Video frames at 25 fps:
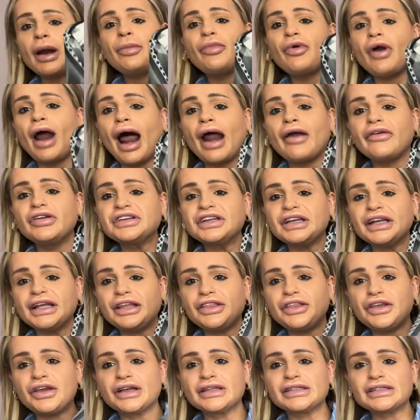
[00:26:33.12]
a bra
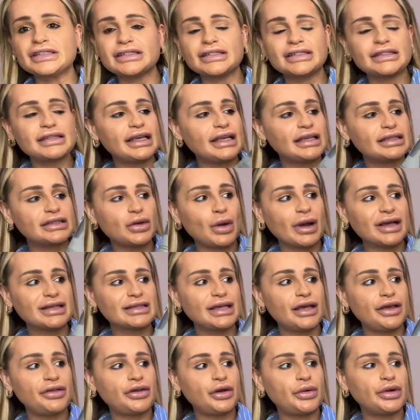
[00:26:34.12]
underneath, you can see it's quite
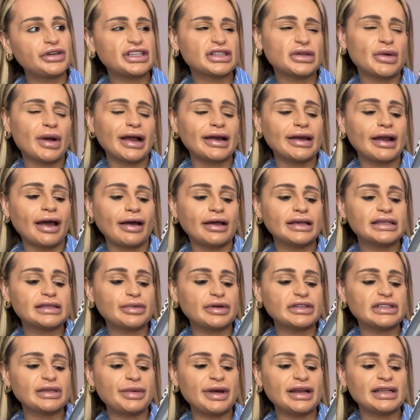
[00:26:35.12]
see-through, which is quite nice.
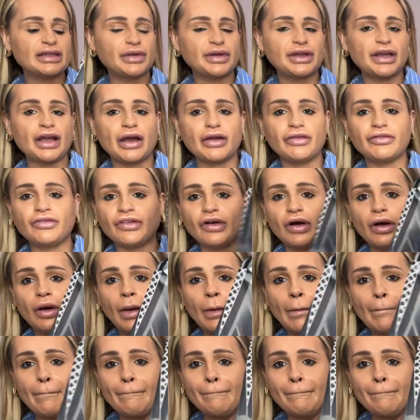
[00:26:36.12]
But it depends what you're going for.